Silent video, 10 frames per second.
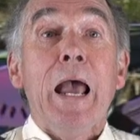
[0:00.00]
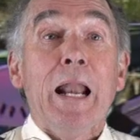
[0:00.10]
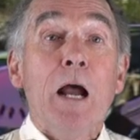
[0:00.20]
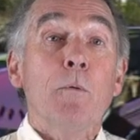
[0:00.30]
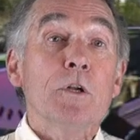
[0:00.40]
and
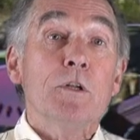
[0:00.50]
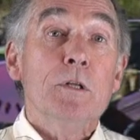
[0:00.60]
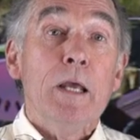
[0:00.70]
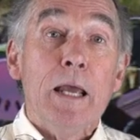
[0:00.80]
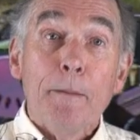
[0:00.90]
I went
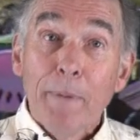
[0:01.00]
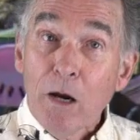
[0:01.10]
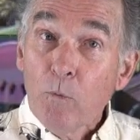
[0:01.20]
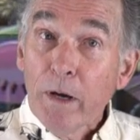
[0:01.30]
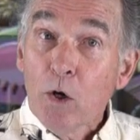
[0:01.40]
my
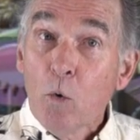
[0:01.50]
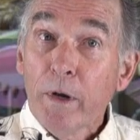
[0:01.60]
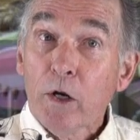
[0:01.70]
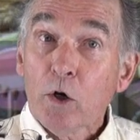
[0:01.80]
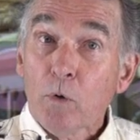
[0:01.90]
way
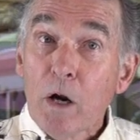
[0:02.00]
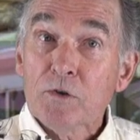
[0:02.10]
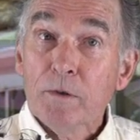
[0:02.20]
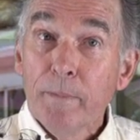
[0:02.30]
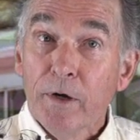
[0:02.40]
going
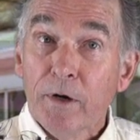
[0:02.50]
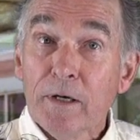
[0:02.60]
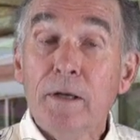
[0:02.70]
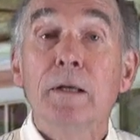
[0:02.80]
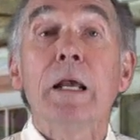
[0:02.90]
across
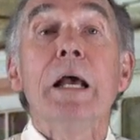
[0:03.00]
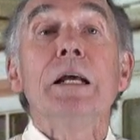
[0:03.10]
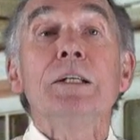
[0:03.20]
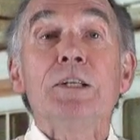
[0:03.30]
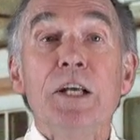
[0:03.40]
America,
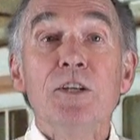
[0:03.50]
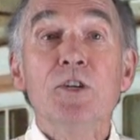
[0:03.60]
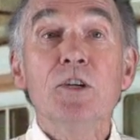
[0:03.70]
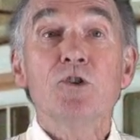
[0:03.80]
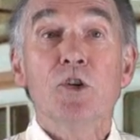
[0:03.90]

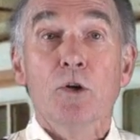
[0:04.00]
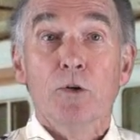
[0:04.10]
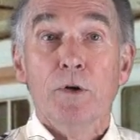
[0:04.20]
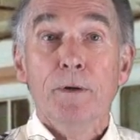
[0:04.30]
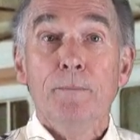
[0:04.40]
teaching
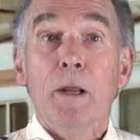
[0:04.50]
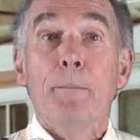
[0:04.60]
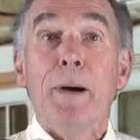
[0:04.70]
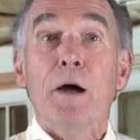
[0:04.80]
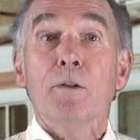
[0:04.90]
children
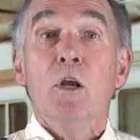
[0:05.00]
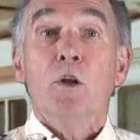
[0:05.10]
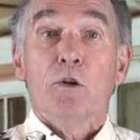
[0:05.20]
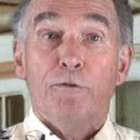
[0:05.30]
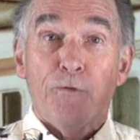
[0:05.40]
about
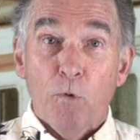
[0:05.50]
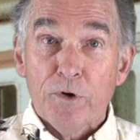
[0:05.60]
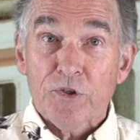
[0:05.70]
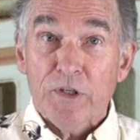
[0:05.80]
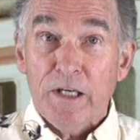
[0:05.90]
the 4
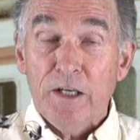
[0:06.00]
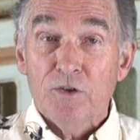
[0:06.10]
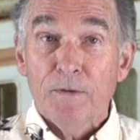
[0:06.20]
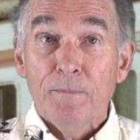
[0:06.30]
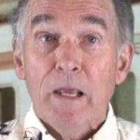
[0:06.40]

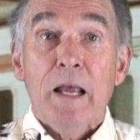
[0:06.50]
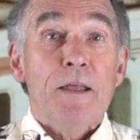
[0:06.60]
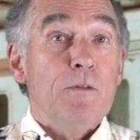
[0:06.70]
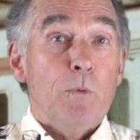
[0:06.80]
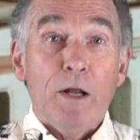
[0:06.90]
seeds,
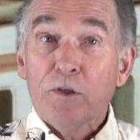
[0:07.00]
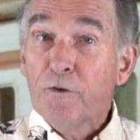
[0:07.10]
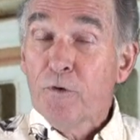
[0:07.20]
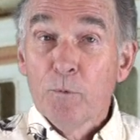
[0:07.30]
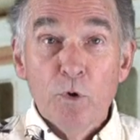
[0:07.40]
right there
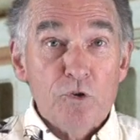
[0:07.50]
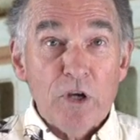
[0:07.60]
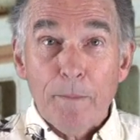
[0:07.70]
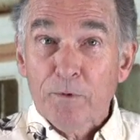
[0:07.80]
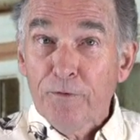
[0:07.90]
from Luke
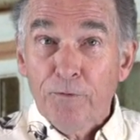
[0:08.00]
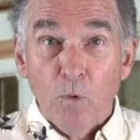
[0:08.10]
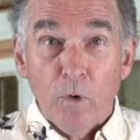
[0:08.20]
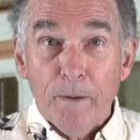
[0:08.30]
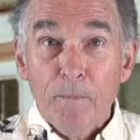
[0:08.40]
chapter
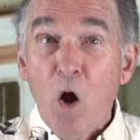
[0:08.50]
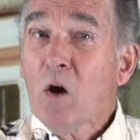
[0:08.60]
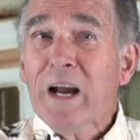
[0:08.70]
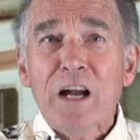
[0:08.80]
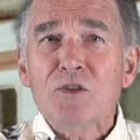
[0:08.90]
4. All
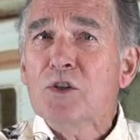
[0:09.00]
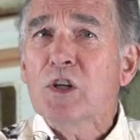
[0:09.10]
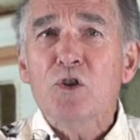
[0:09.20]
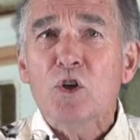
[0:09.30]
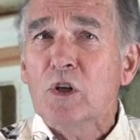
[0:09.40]
kinds of
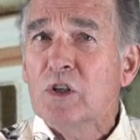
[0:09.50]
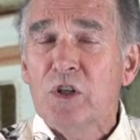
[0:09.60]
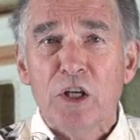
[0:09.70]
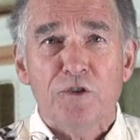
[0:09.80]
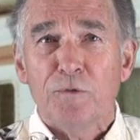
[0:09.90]
things you can
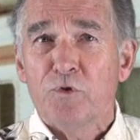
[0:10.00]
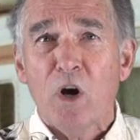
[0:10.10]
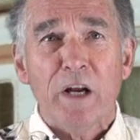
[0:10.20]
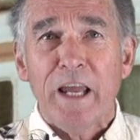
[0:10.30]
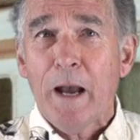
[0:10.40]
teach from
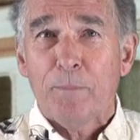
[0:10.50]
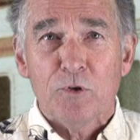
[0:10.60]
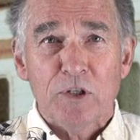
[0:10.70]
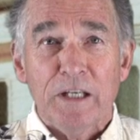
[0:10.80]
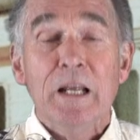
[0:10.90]
Johnny
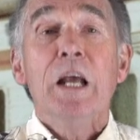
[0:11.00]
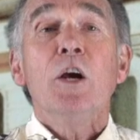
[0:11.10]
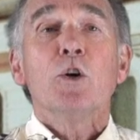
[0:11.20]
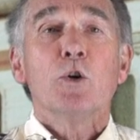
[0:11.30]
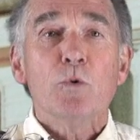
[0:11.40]
Appleseed.
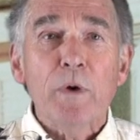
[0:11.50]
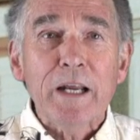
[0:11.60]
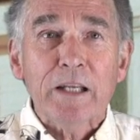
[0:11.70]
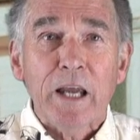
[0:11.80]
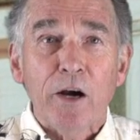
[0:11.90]

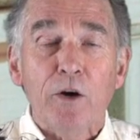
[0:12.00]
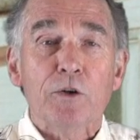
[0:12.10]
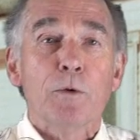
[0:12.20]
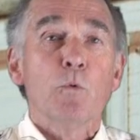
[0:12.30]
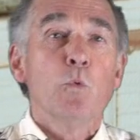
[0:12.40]
Great
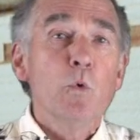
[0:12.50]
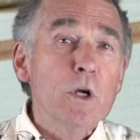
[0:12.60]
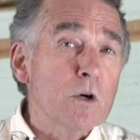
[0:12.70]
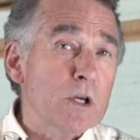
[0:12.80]
character, real